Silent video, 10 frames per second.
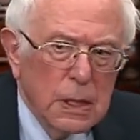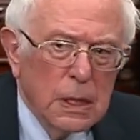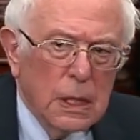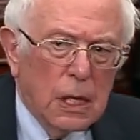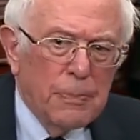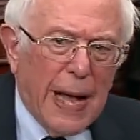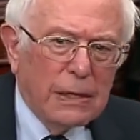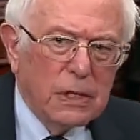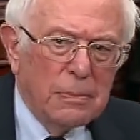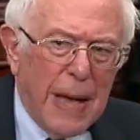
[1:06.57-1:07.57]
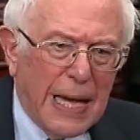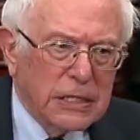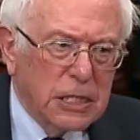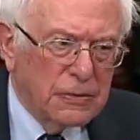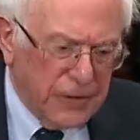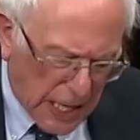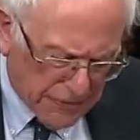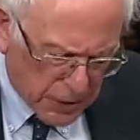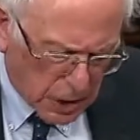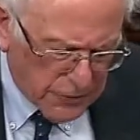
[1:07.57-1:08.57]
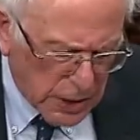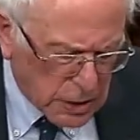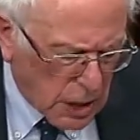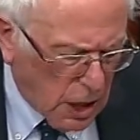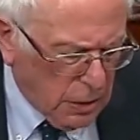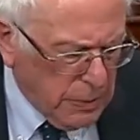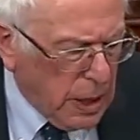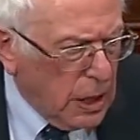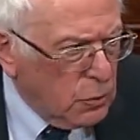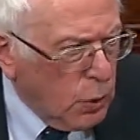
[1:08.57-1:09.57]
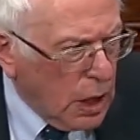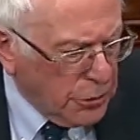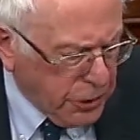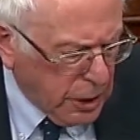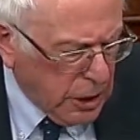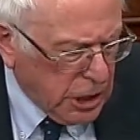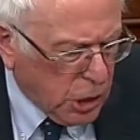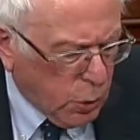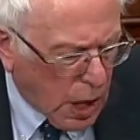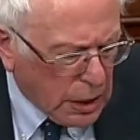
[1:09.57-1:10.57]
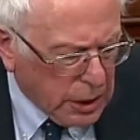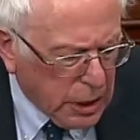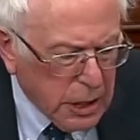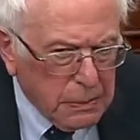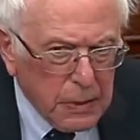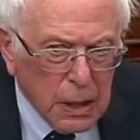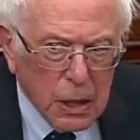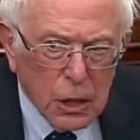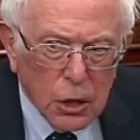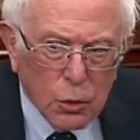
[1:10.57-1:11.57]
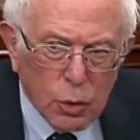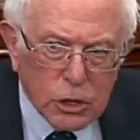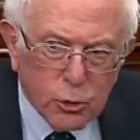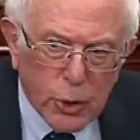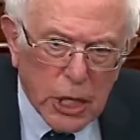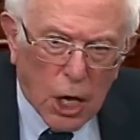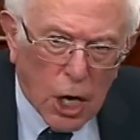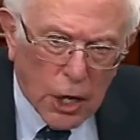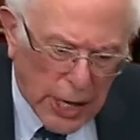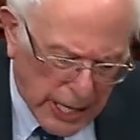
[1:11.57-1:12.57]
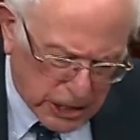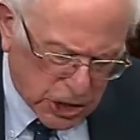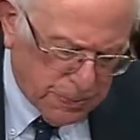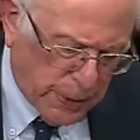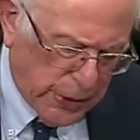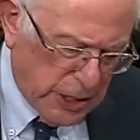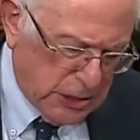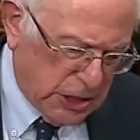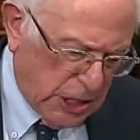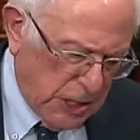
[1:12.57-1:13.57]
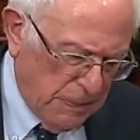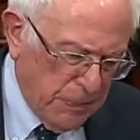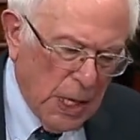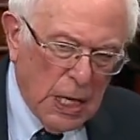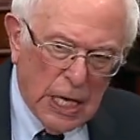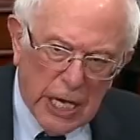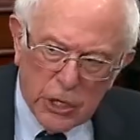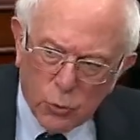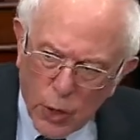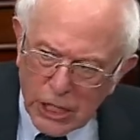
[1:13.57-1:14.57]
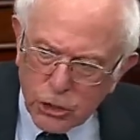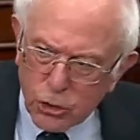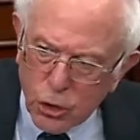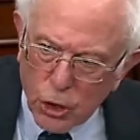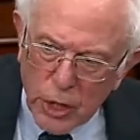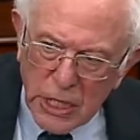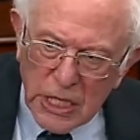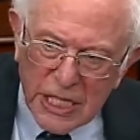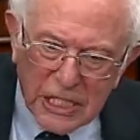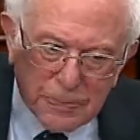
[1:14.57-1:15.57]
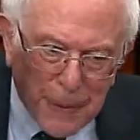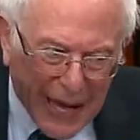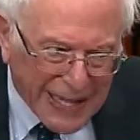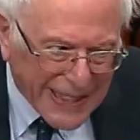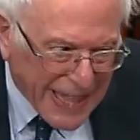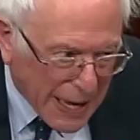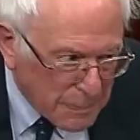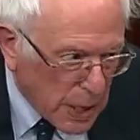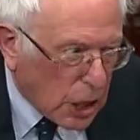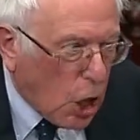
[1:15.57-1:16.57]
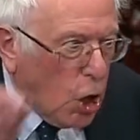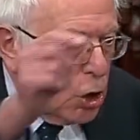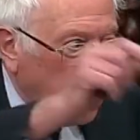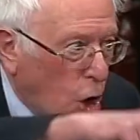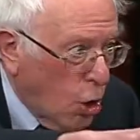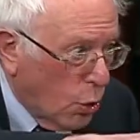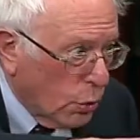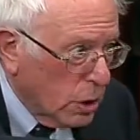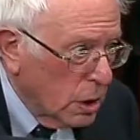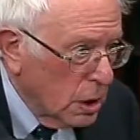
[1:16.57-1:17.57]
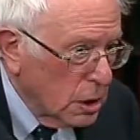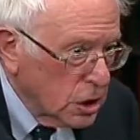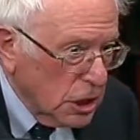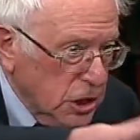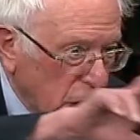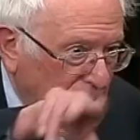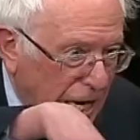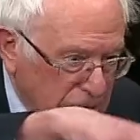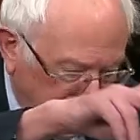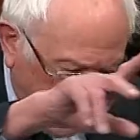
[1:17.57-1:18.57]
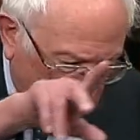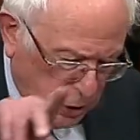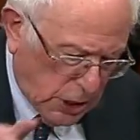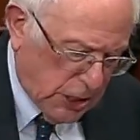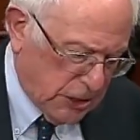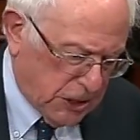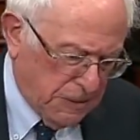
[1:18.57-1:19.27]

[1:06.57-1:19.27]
about the massive level of income and wealth inequality which we are experiencing, in which during this pandemic alone, just the last few years,